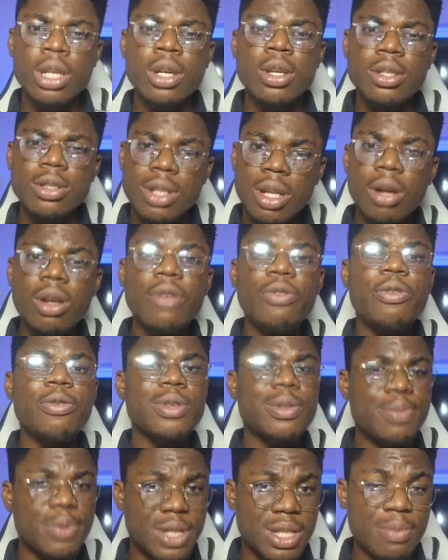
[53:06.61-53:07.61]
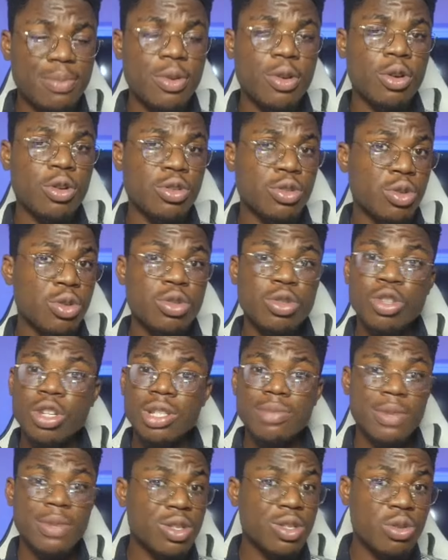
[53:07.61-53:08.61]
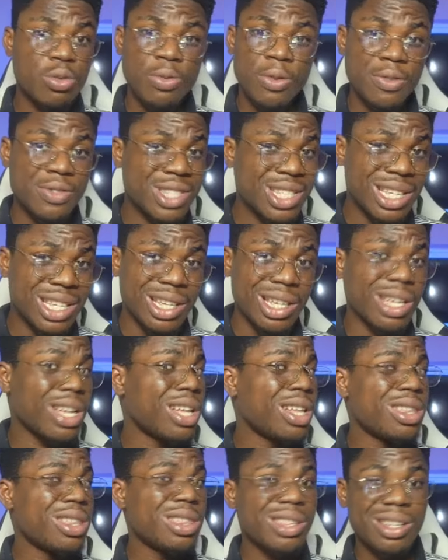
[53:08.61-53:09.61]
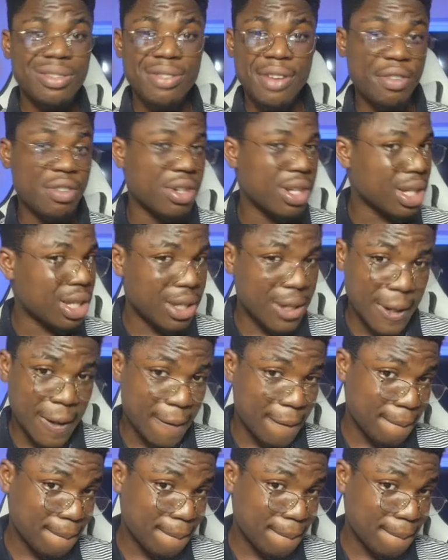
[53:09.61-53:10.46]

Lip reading: So now only 50% be your own, so you just made 250k, not 500k.